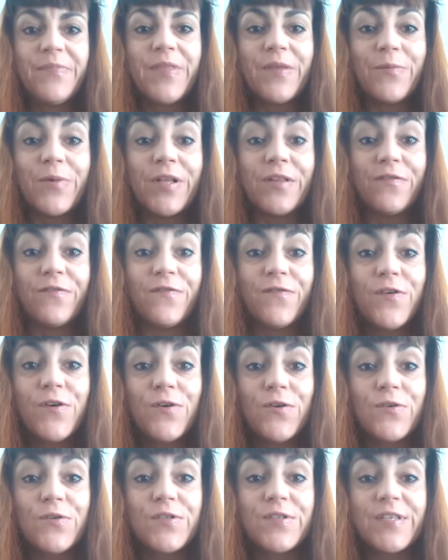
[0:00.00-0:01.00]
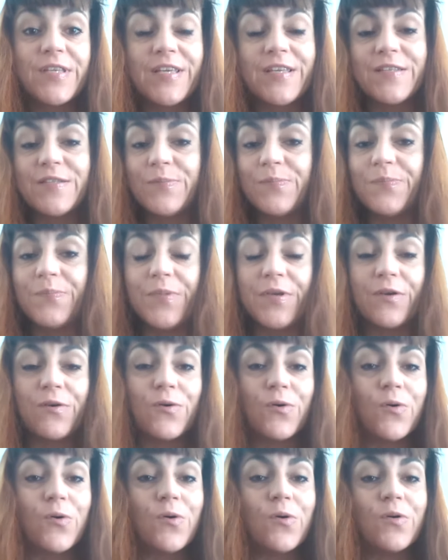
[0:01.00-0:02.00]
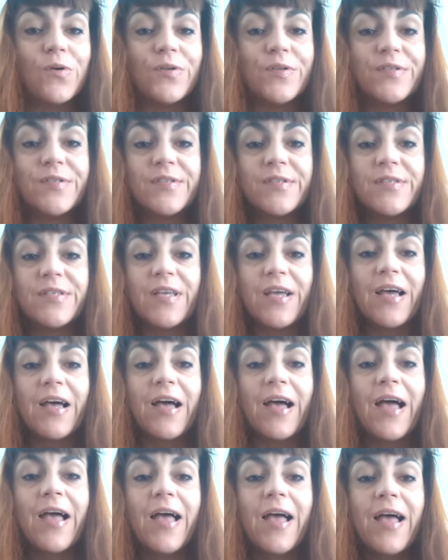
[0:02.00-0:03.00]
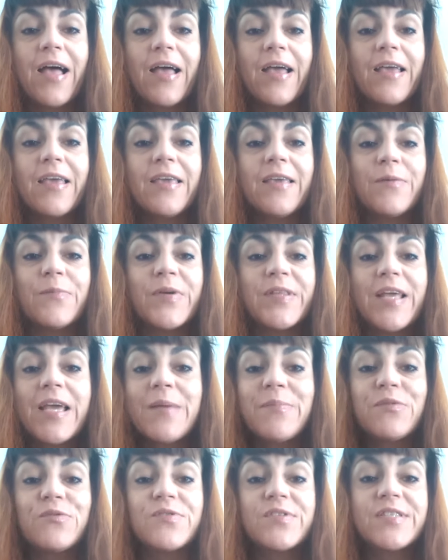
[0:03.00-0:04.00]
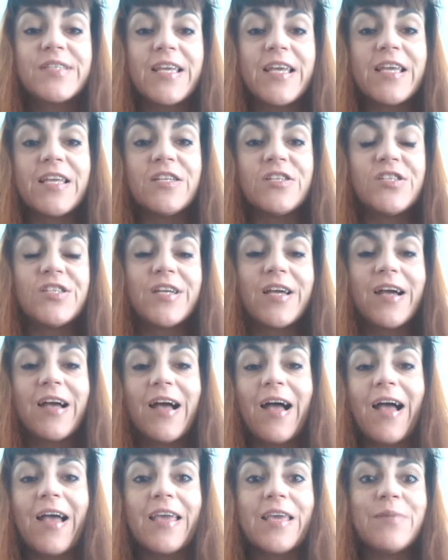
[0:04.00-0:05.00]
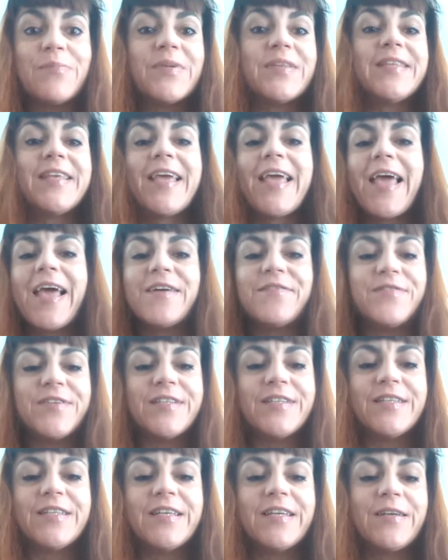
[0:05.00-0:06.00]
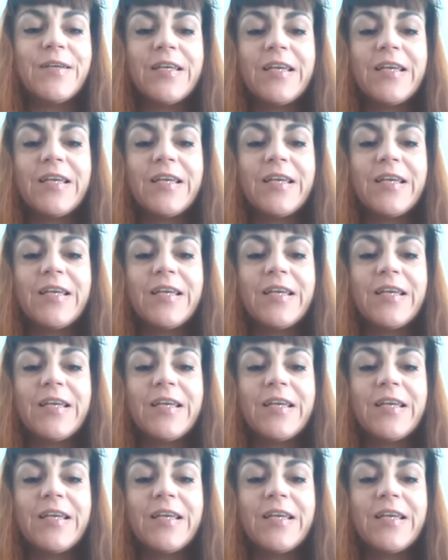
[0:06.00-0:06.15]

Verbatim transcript: Well, first it's because I, when I'm on stage, I'm in heaven.